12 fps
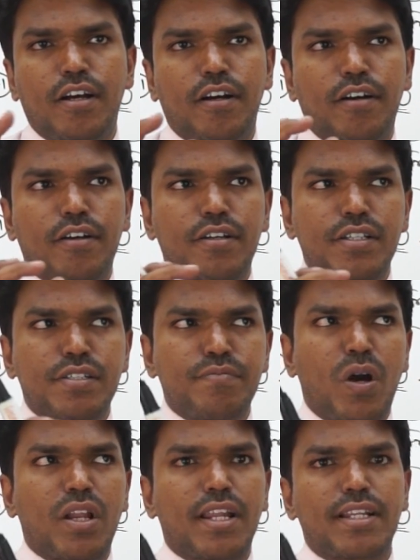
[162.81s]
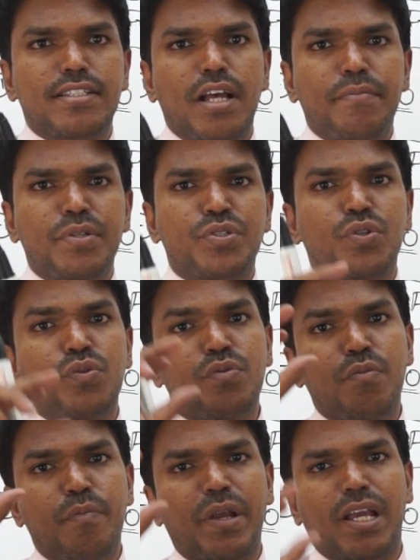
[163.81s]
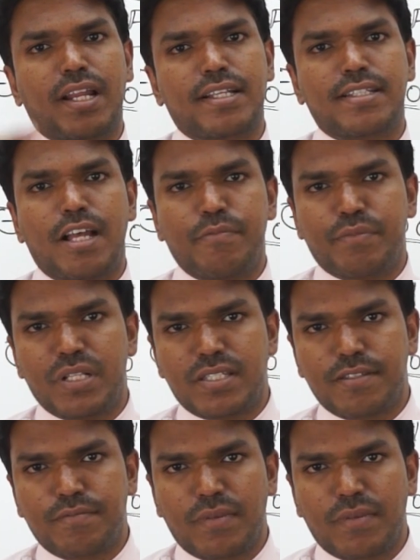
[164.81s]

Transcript: Uh, smaller examples to bigger examples.